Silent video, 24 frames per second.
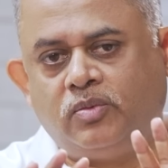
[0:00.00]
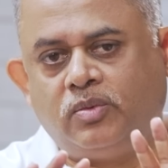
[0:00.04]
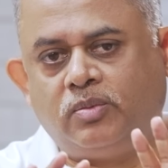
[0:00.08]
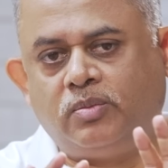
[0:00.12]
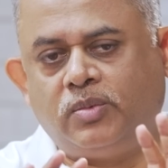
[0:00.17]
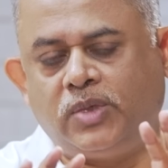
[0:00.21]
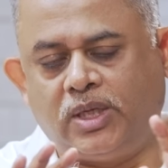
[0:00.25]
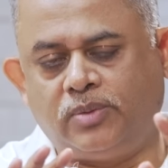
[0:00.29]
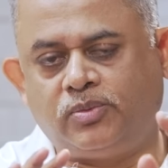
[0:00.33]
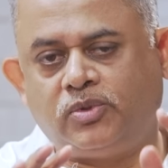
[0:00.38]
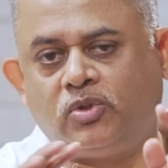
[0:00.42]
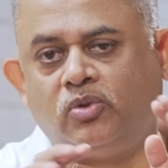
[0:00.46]

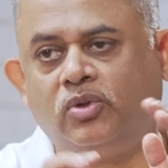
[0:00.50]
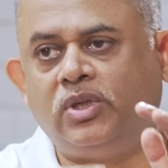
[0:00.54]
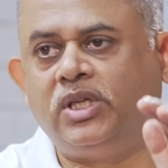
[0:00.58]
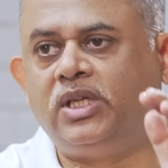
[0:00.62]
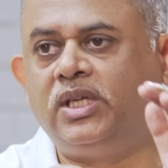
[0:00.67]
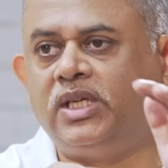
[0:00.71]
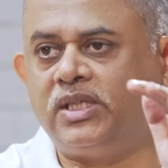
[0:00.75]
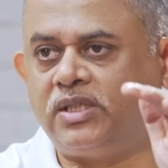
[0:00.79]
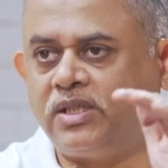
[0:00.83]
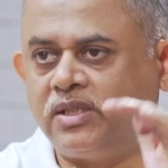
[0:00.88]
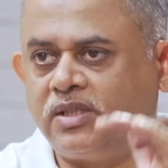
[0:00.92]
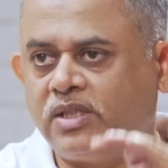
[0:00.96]
perhaps the only
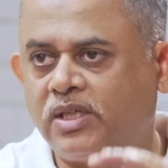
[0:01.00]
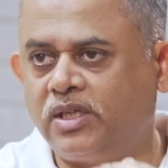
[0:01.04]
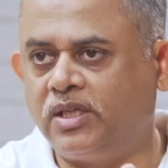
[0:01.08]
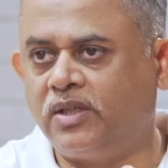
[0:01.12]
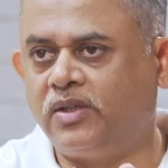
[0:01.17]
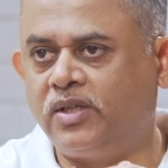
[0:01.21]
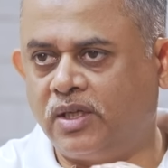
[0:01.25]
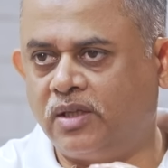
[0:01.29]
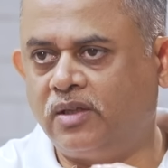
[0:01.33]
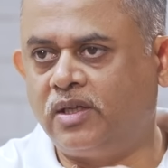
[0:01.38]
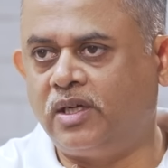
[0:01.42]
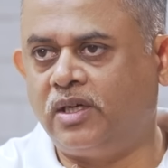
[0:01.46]
necessary
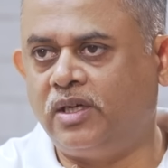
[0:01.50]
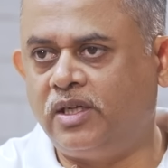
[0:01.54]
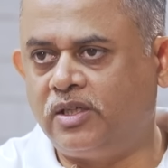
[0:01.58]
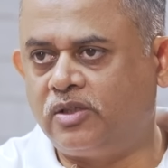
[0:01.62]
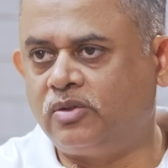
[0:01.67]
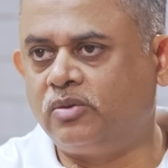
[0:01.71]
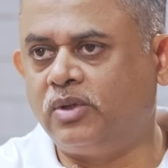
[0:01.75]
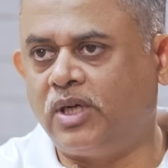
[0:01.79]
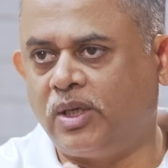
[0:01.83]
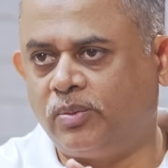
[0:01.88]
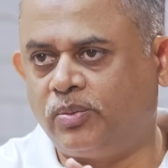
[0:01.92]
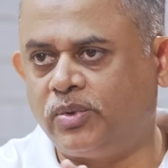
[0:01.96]
thing that needs
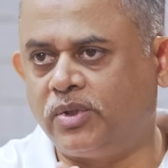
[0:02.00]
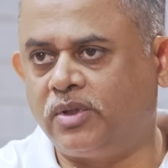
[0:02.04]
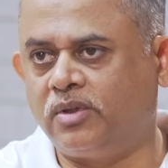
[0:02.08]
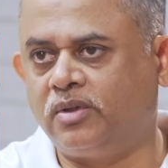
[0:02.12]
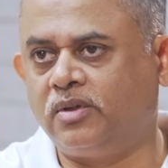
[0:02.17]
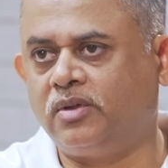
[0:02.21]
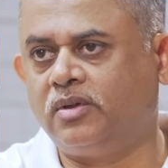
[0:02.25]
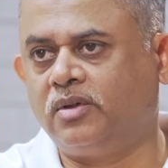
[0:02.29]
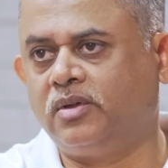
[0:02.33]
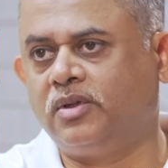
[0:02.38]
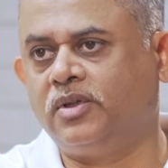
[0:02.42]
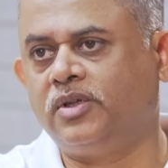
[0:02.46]
to happen
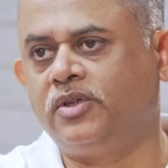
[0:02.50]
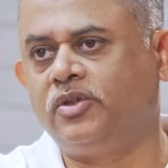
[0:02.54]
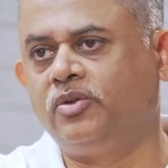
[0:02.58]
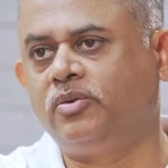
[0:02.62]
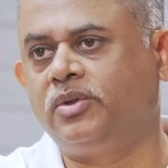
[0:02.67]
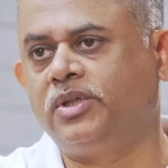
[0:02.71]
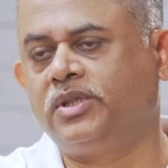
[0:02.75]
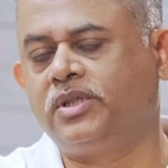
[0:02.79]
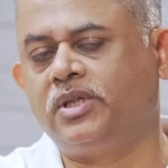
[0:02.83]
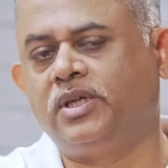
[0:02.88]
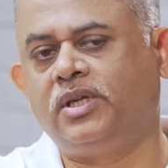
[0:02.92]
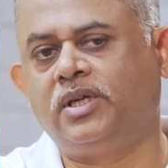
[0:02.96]
on the
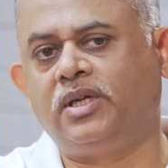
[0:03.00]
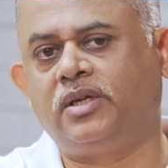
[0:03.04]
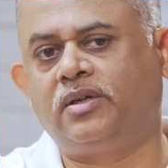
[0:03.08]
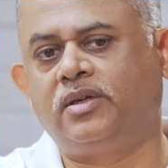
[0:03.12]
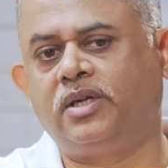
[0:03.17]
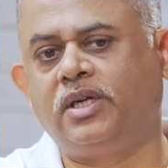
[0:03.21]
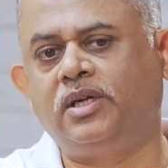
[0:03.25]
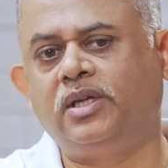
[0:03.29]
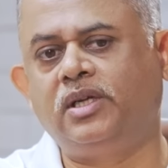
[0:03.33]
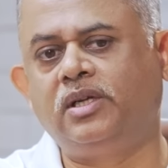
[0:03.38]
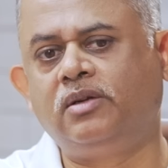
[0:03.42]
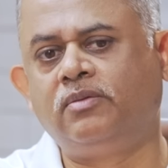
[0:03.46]
US-India
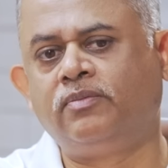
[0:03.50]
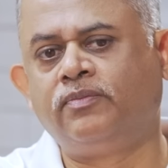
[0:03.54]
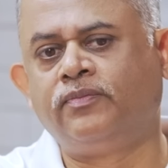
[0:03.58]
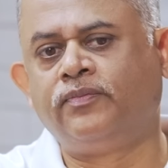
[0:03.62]
trade deal.